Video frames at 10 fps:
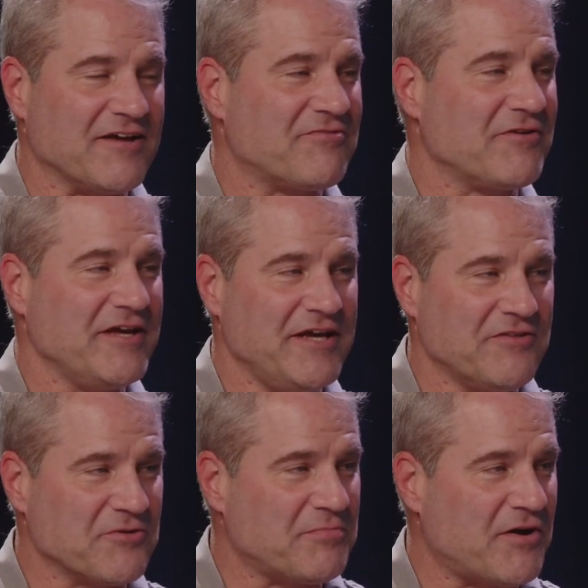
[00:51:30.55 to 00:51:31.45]
for
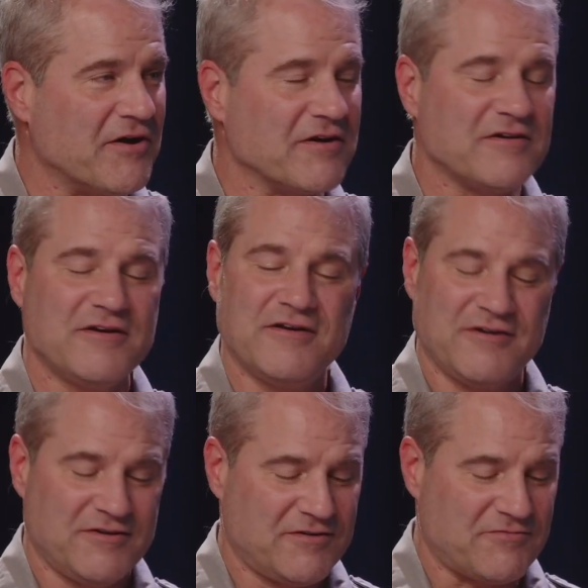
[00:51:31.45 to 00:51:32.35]
either park,
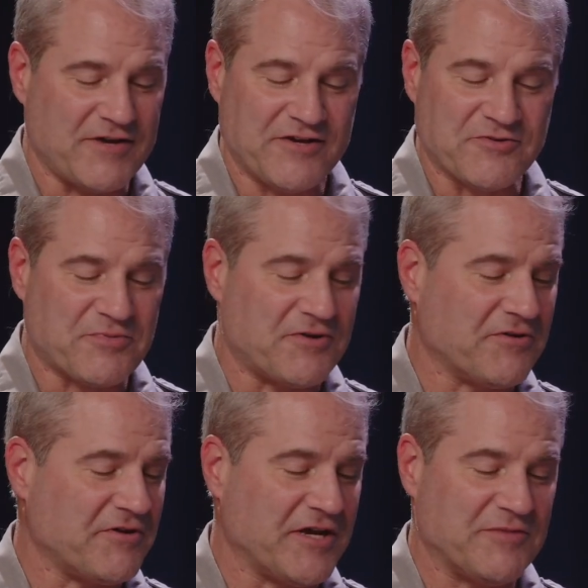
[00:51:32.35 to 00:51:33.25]
ranger
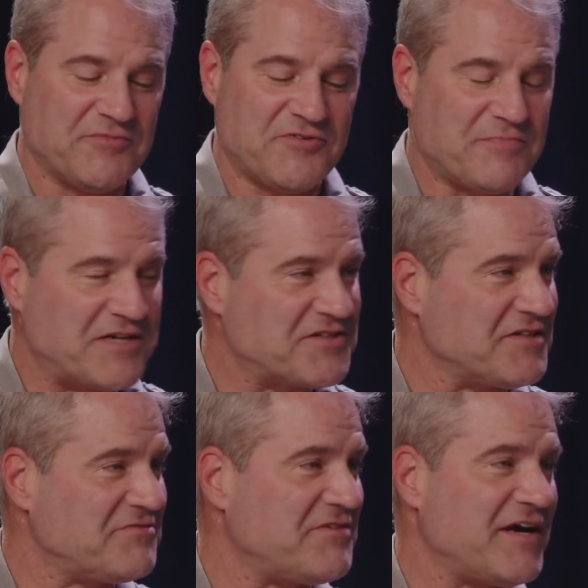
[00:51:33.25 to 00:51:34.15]
programs, special
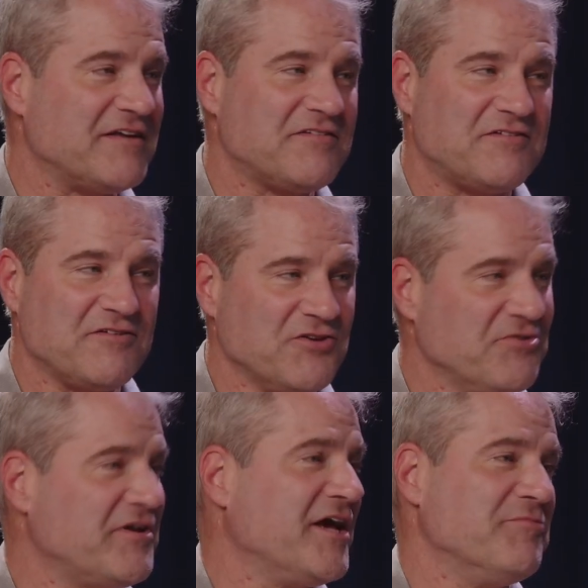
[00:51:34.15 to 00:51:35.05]
events, you
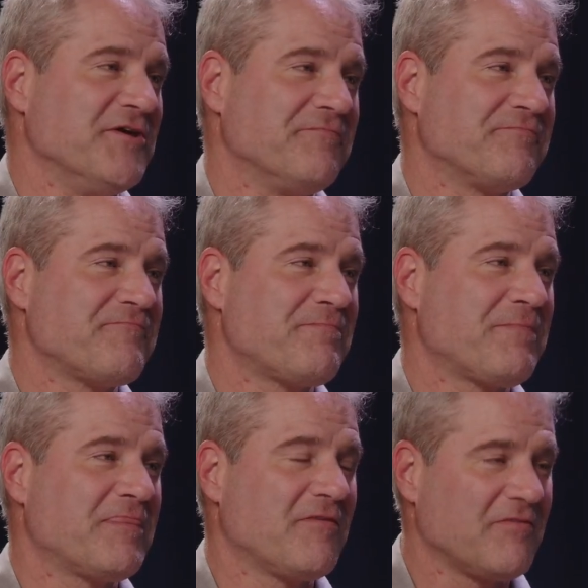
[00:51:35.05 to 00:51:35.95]
name it.
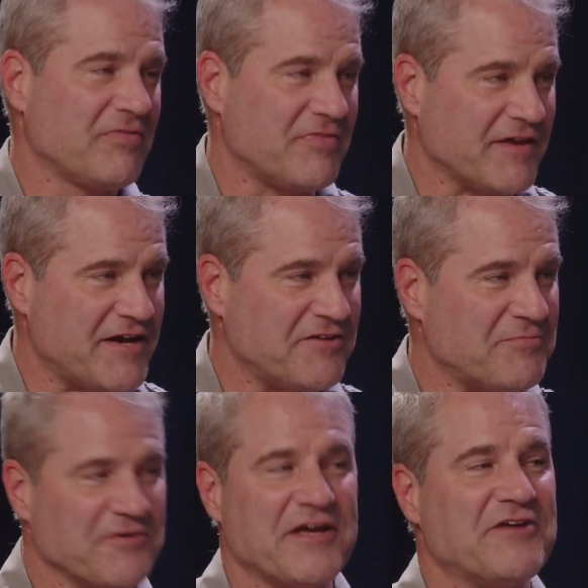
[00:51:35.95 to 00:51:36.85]
The
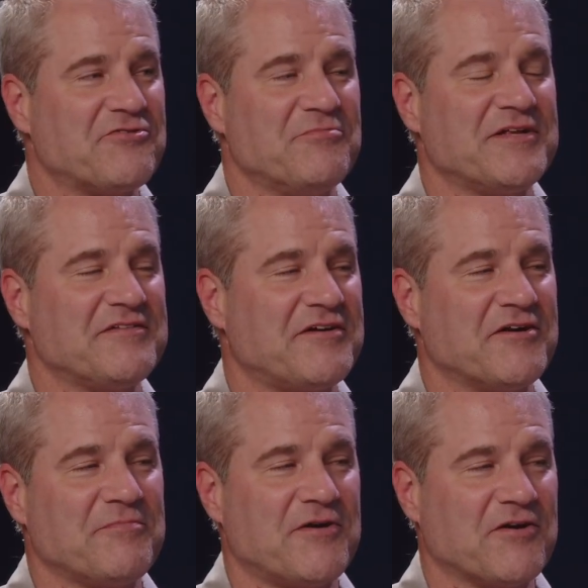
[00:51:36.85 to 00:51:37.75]
Gettysburg National
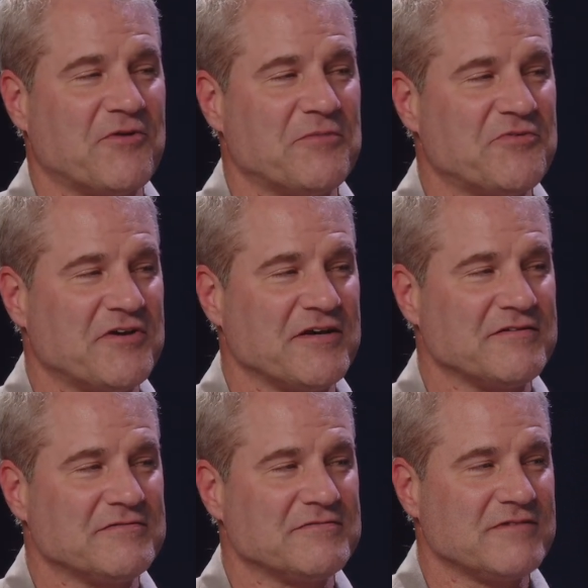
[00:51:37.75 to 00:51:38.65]
Military Park website
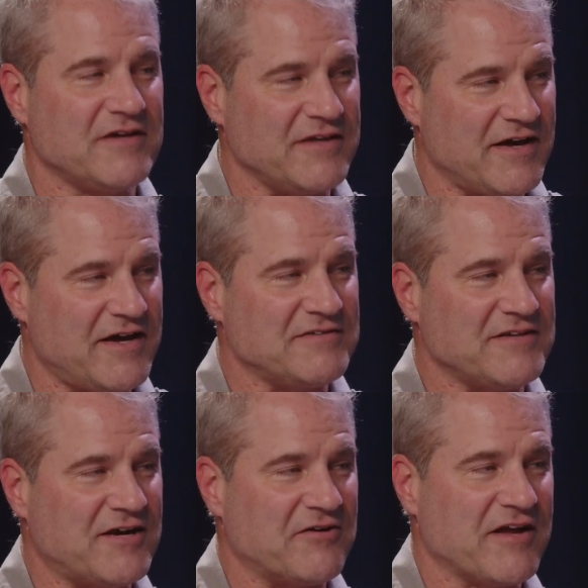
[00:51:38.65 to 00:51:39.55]
and the
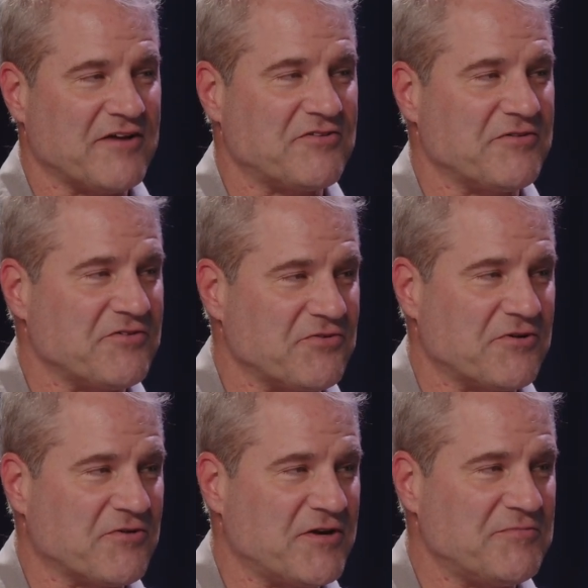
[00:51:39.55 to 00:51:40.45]
Eisenhower National
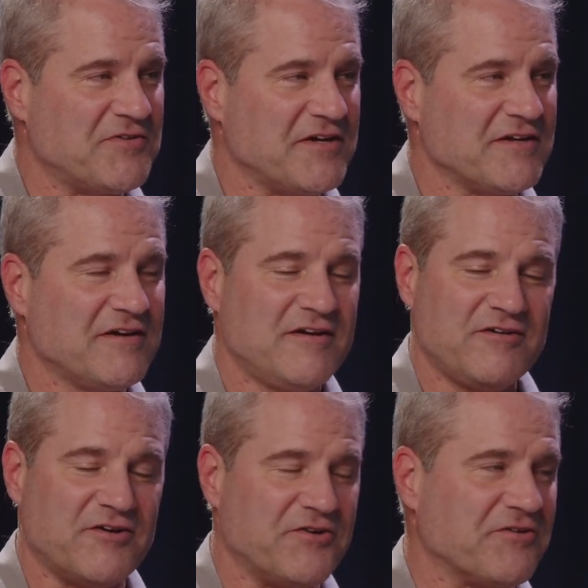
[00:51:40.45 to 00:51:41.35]
Historic website
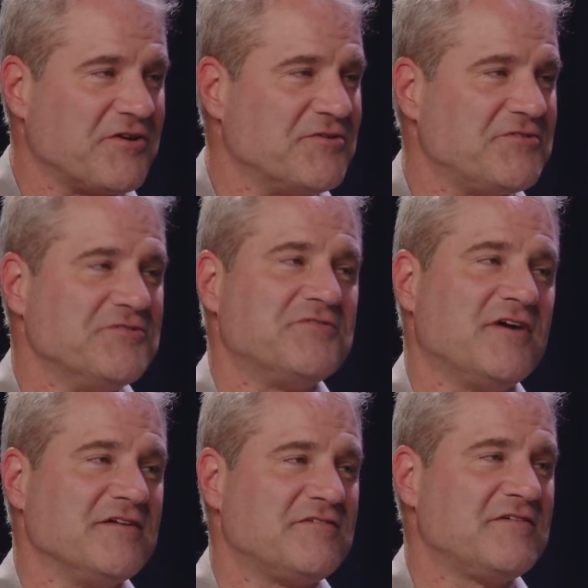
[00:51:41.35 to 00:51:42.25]
are your go-to
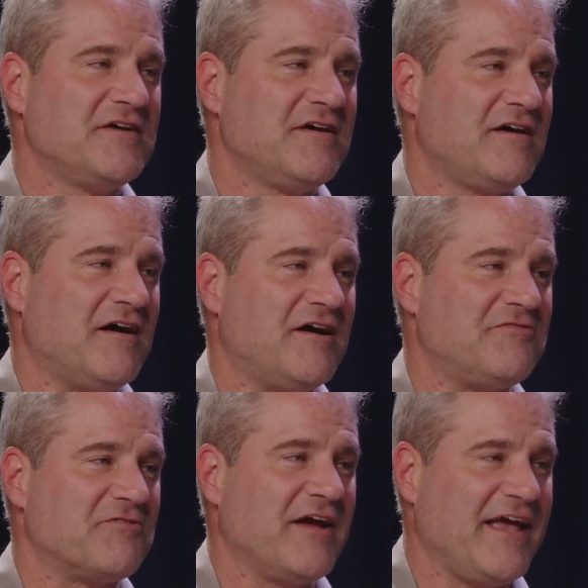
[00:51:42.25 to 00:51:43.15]
sites
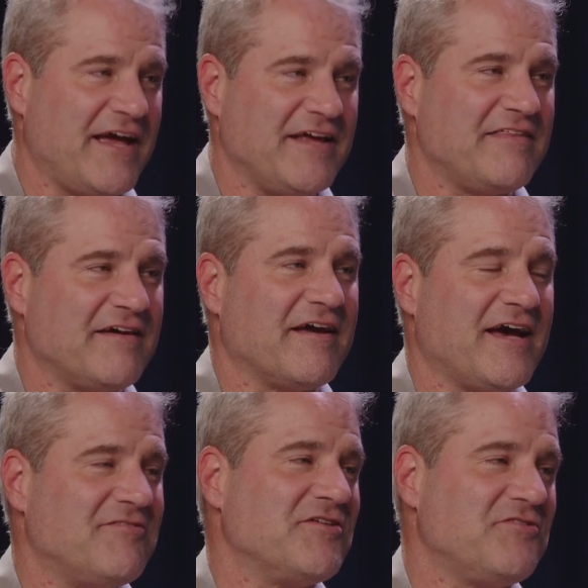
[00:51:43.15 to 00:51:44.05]
for anything
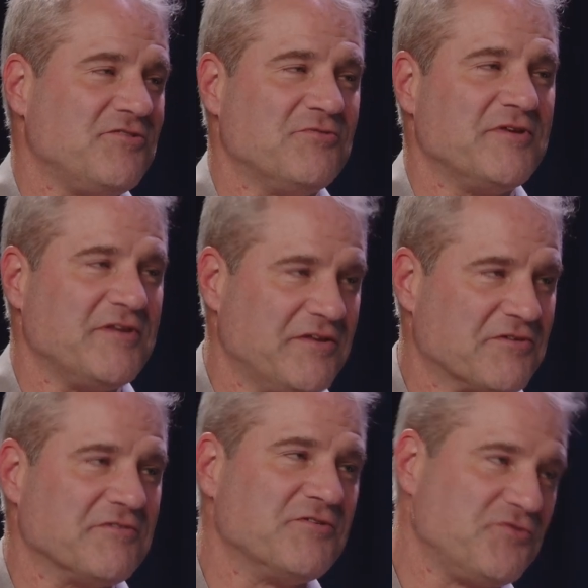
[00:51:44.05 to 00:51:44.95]
having to do with either
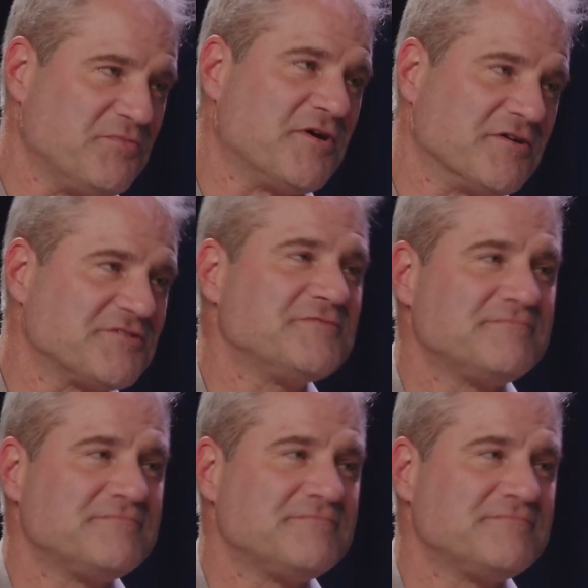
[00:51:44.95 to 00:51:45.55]
of the two parks.